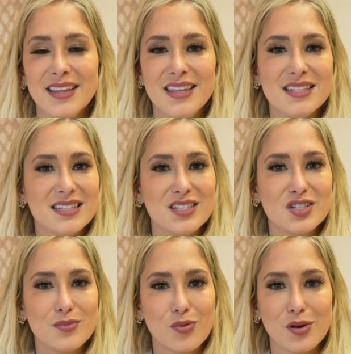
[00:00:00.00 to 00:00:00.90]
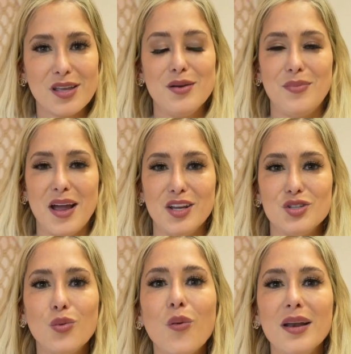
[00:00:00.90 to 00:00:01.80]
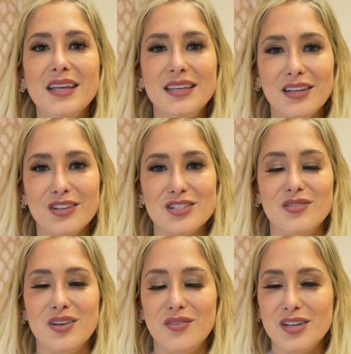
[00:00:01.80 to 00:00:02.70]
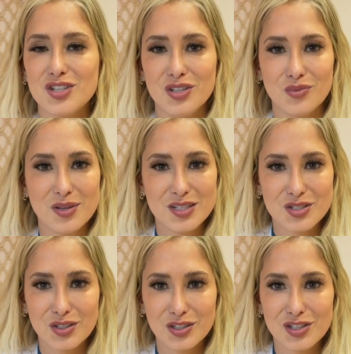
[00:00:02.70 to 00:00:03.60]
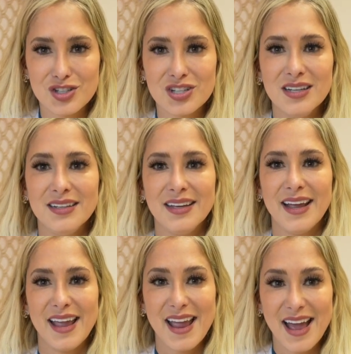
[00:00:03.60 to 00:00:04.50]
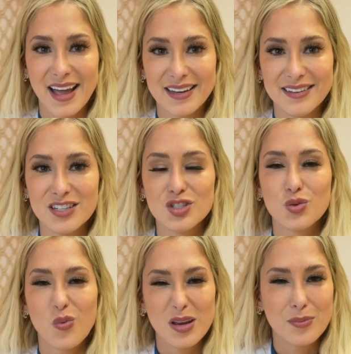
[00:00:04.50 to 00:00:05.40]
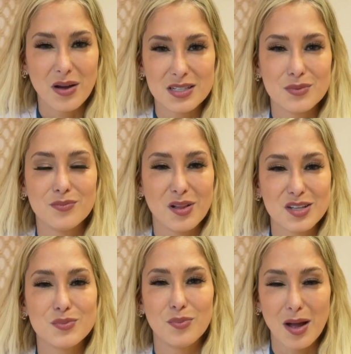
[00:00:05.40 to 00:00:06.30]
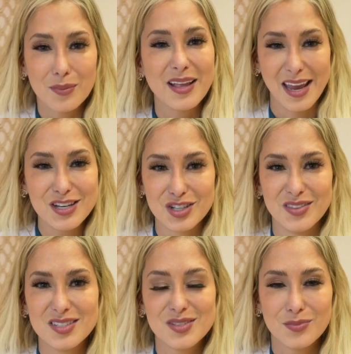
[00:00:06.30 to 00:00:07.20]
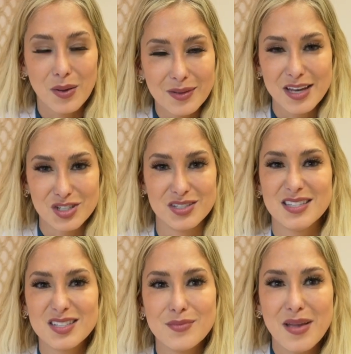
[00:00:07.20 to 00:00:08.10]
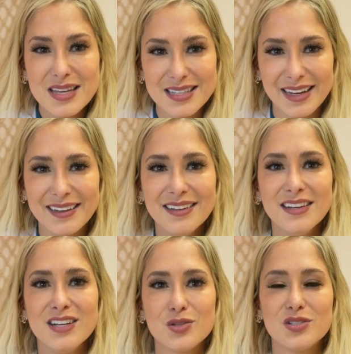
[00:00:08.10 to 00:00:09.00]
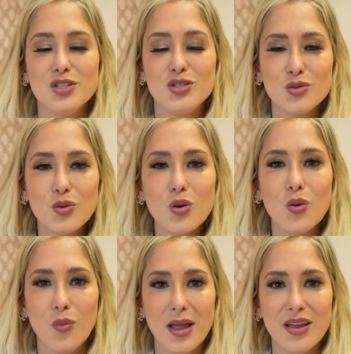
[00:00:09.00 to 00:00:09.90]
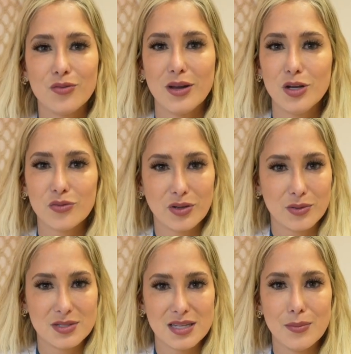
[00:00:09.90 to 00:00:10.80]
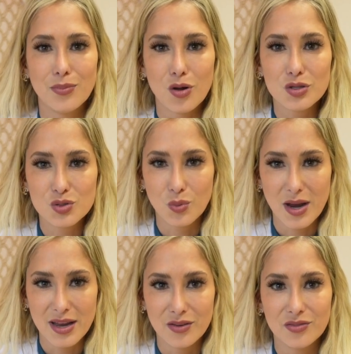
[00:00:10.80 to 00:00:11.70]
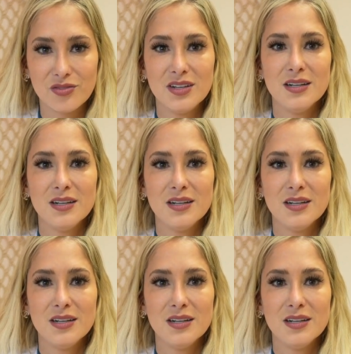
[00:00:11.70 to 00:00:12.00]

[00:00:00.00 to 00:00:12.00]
This is supported by 20 years of innovation and research, and 20 plus publications. This is amazing. So it's a dual wave radio frequency pulsed wave